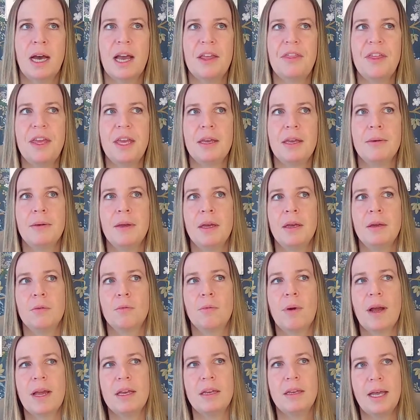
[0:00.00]
I think
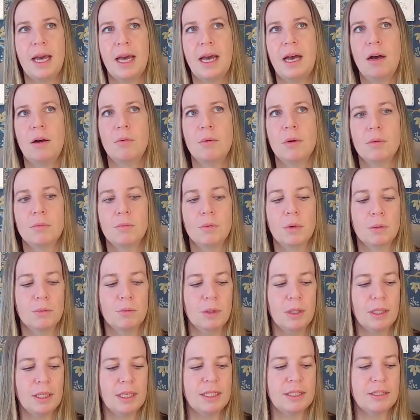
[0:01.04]
right now where we're
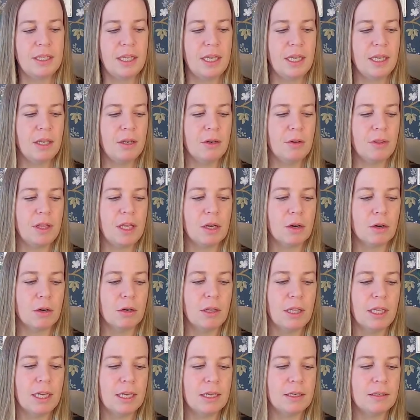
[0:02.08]
really seeing, the
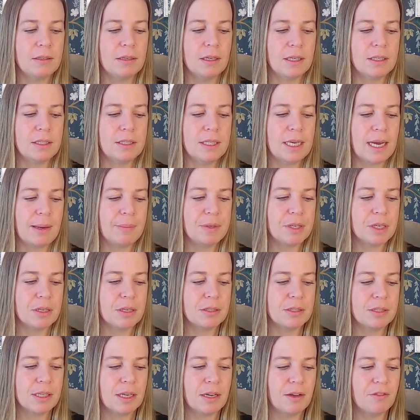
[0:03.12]
early
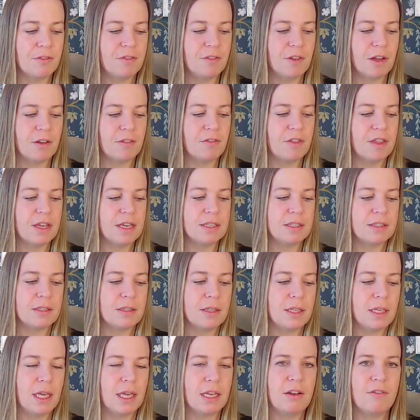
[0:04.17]
adopters of this,
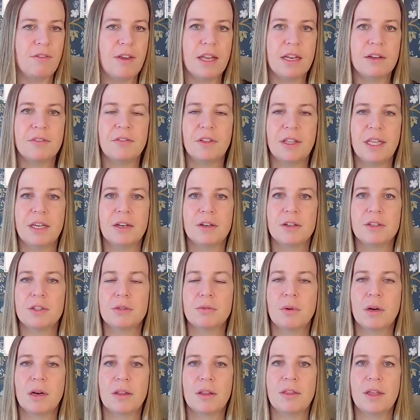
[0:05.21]
the innovative leaders
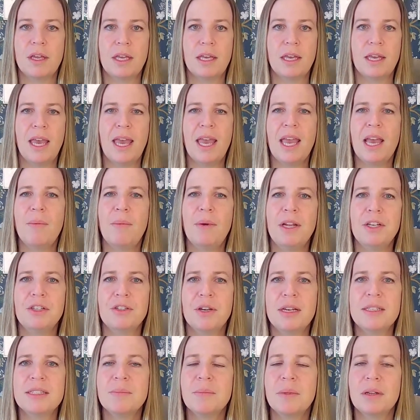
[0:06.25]
who are thinking, hey, I want to
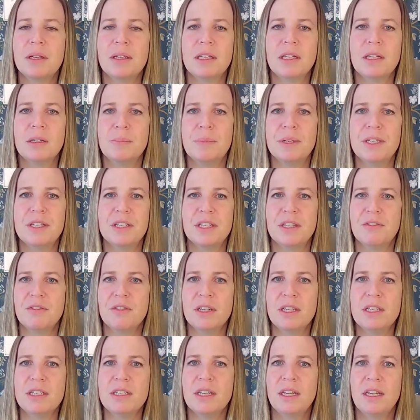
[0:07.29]
try something a little bit
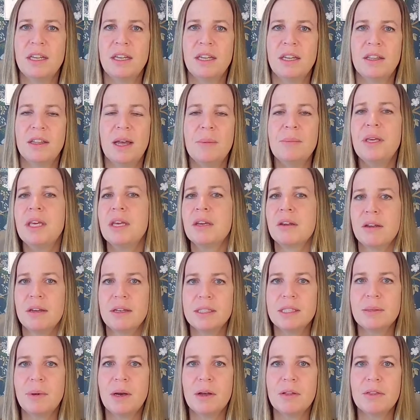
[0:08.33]
different. I'm
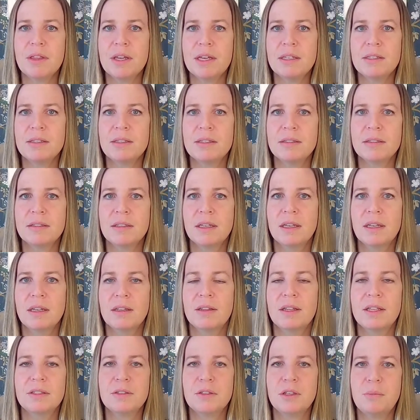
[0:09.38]
curious about this.
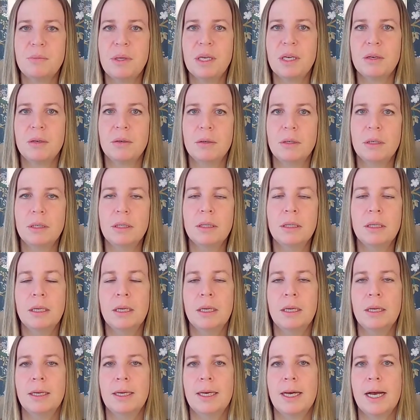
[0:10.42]
This could be cool.
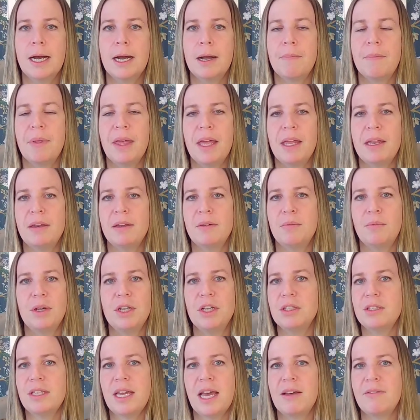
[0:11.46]
And we
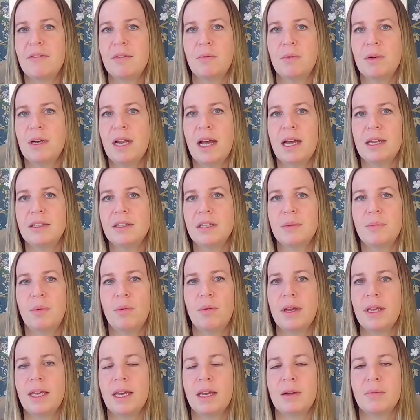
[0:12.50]
just haven't, we're not to the
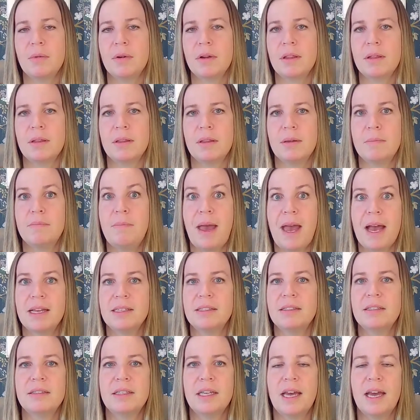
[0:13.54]
point yet where the
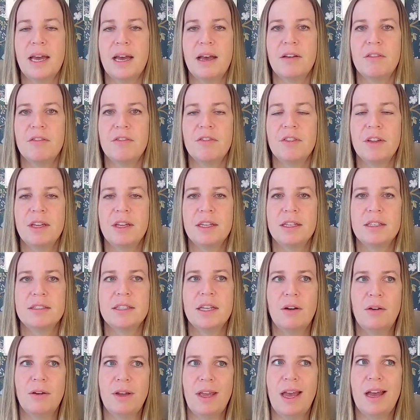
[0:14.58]
masses have
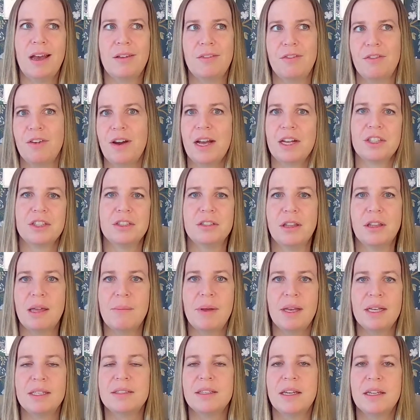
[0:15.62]
said, oh yeah, fractional, that
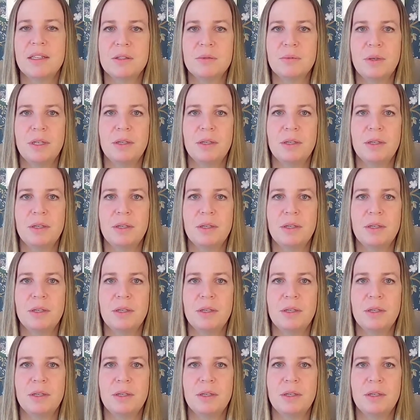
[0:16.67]
makes sense.